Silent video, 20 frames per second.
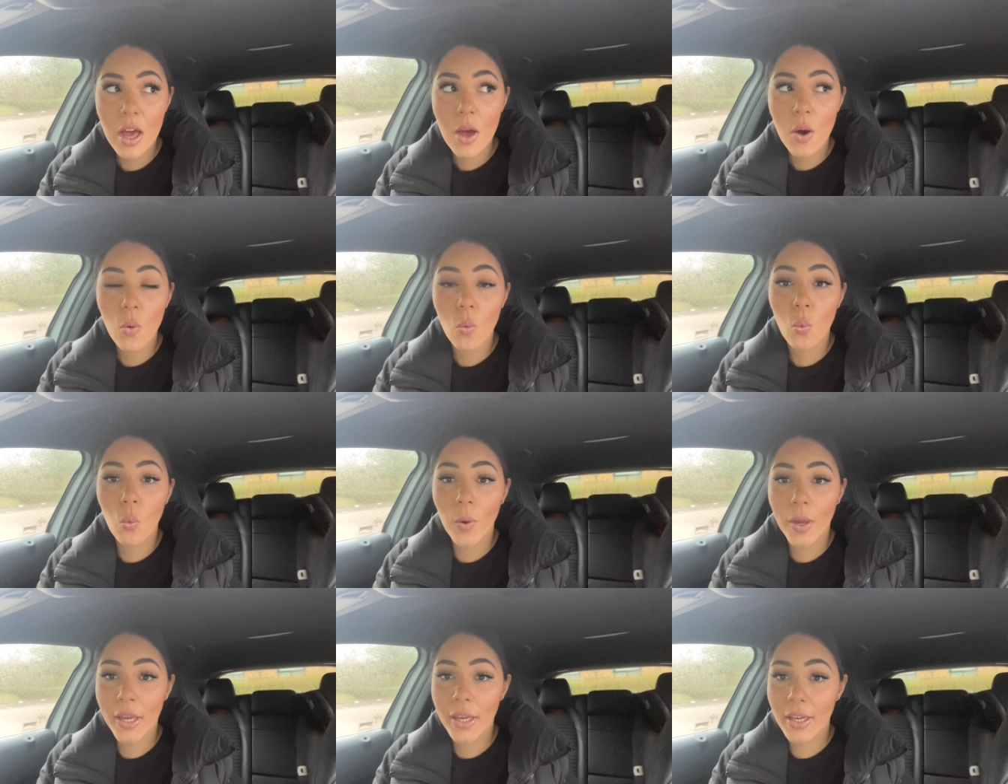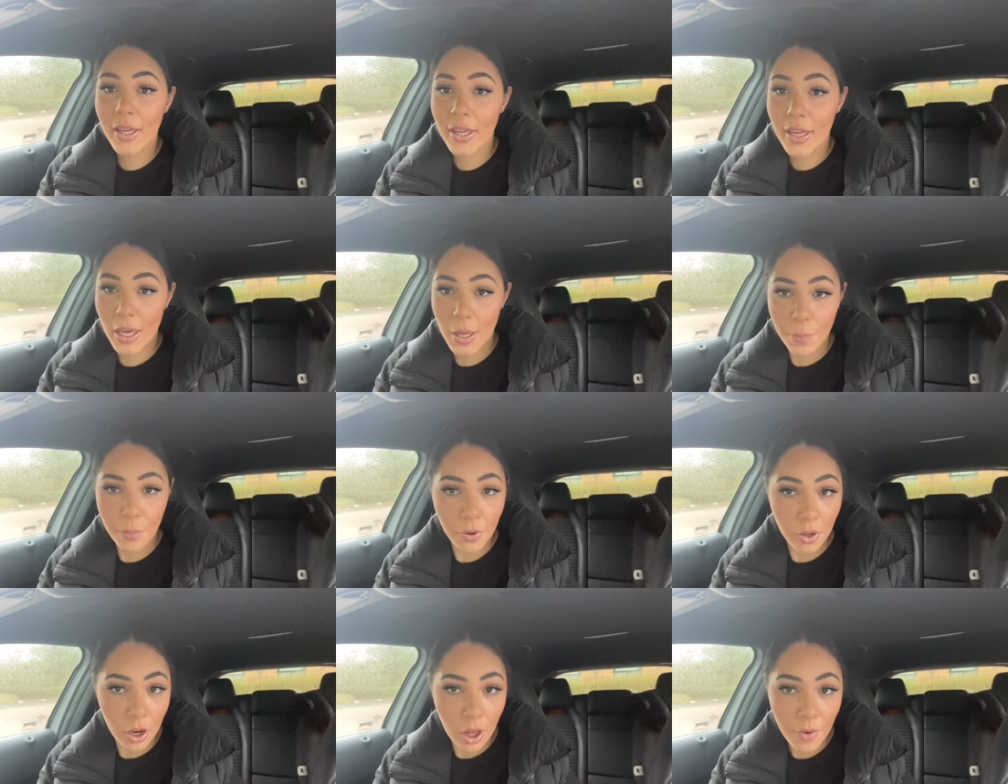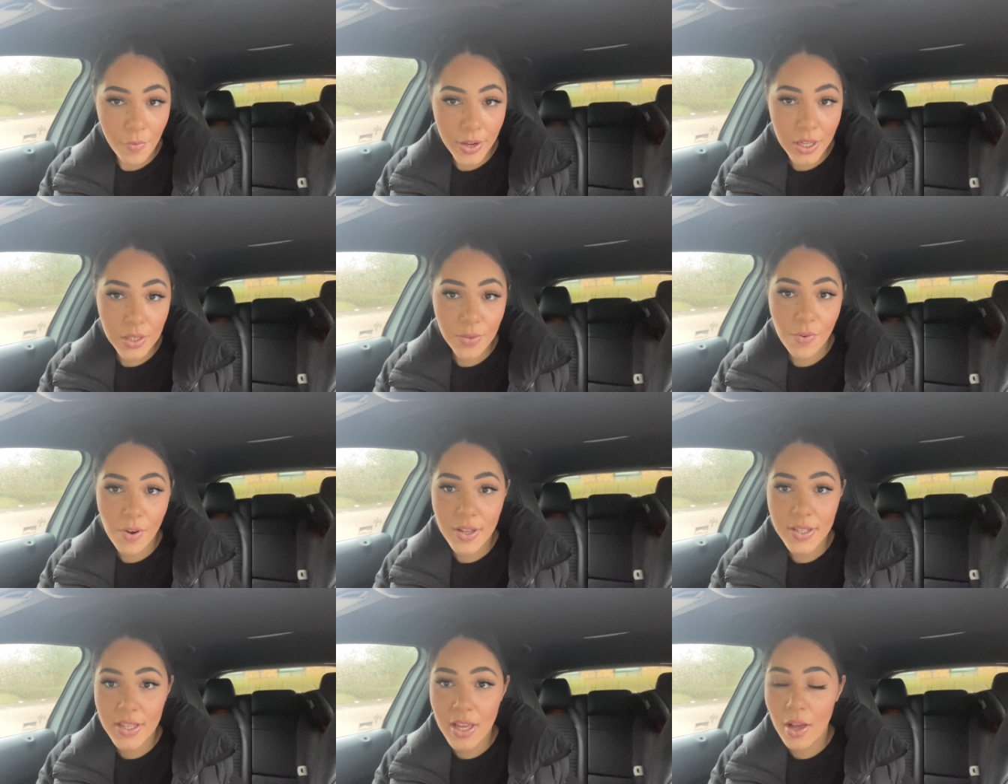we keep all our eggs for
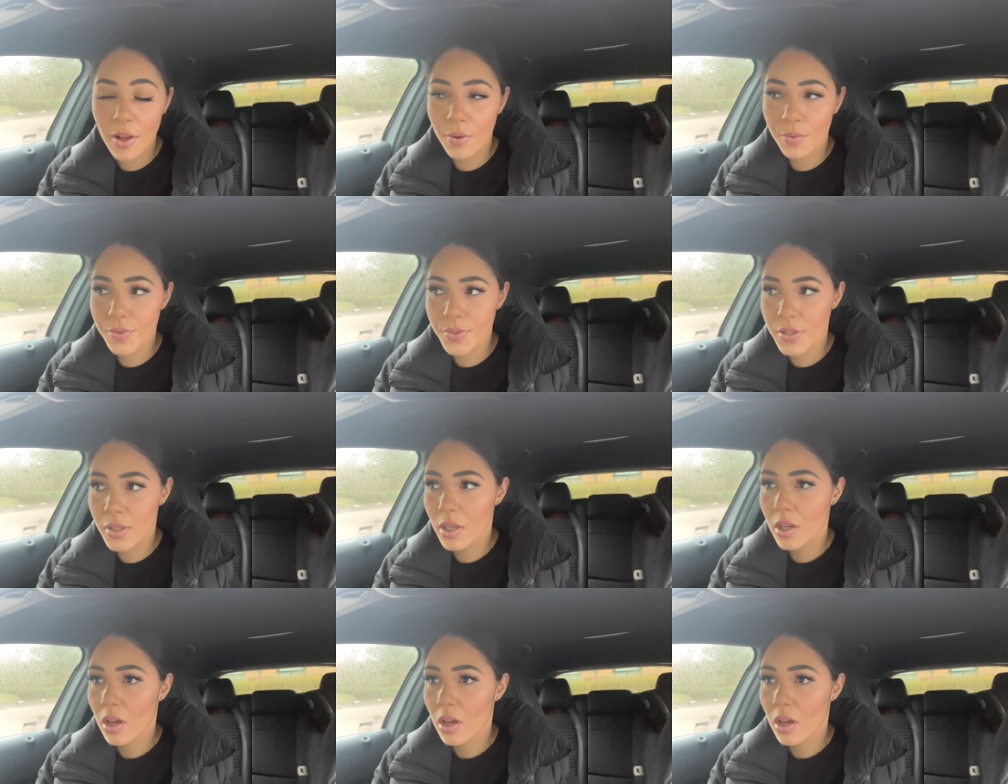ourselves.